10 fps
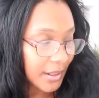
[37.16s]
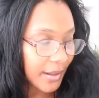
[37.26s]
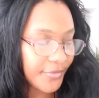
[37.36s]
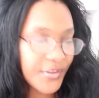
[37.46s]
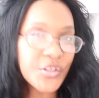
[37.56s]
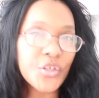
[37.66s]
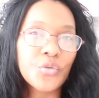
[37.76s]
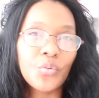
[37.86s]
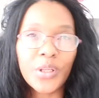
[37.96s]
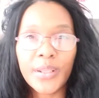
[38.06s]
this
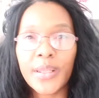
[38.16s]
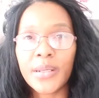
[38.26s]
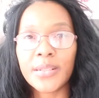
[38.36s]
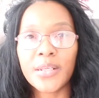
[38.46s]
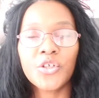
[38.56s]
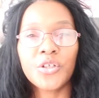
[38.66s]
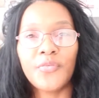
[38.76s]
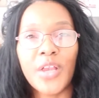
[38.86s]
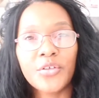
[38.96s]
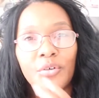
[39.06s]
is really an extension
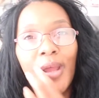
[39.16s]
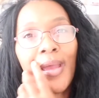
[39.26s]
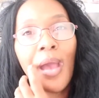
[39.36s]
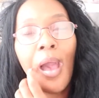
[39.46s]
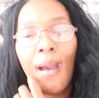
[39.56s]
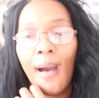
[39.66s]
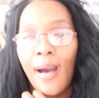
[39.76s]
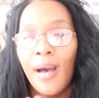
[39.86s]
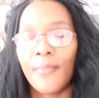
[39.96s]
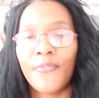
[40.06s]
of yesterday.
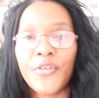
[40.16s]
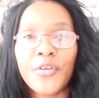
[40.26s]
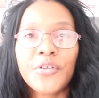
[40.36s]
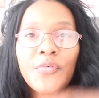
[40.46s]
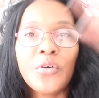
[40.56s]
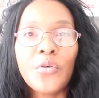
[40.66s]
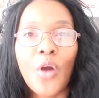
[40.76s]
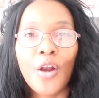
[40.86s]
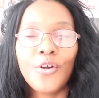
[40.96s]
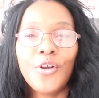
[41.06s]
For those of you who
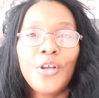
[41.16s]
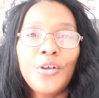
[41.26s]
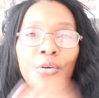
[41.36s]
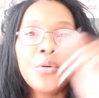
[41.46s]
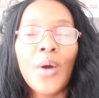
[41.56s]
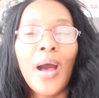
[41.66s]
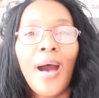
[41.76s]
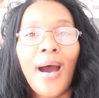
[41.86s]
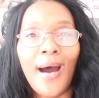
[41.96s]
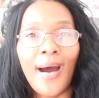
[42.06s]
are new,
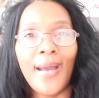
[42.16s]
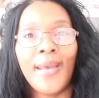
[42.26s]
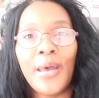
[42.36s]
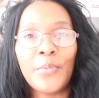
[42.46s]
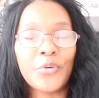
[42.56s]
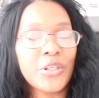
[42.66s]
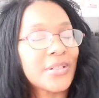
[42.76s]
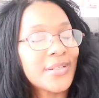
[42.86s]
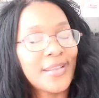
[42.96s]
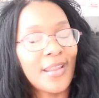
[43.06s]
I am
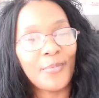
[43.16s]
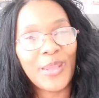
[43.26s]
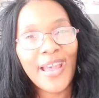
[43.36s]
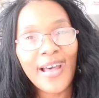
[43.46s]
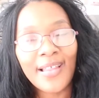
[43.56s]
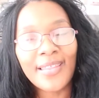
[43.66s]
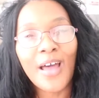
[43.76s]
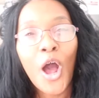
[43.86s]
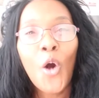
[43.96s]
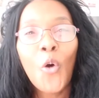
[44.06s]
Priestess
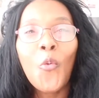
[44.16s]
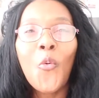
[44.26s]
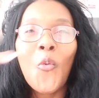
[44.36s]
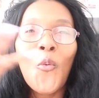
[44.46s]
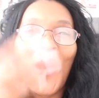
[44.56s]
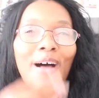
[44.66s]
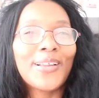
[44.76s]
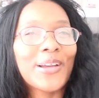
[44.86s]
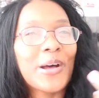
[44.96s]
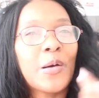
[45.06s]
LaMeel.
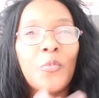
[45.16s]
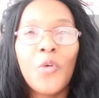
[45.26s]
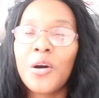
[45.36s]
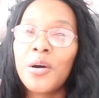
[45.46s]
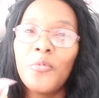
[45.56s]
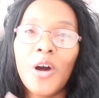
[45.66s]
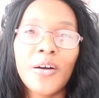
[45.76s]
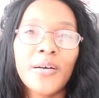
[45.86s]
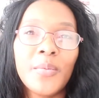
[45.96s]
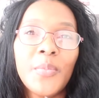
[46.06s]
Welcome
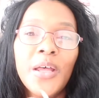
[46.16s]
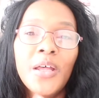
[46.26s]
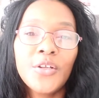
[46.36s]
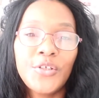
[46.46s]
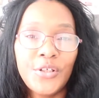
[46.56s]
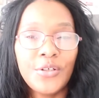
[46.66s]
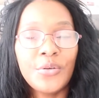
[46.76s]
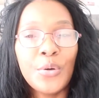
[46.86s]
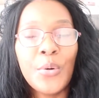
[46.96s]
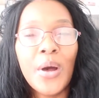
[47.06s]

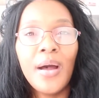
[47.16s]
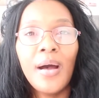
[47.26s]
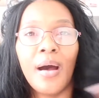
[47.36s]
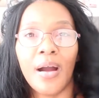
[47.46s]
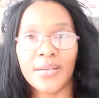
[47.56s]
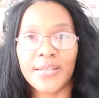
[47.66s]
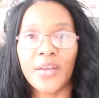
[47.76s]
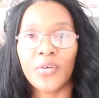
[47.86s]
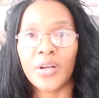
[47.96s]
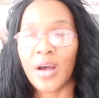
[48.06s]
to our
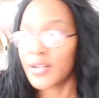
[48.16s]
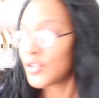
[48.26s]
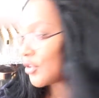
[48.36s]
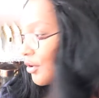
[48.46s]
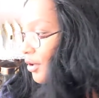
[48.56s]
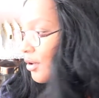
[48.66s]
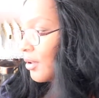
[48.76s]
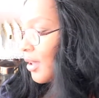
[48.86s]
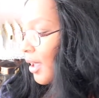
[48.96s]
Sacred Goddess Circle.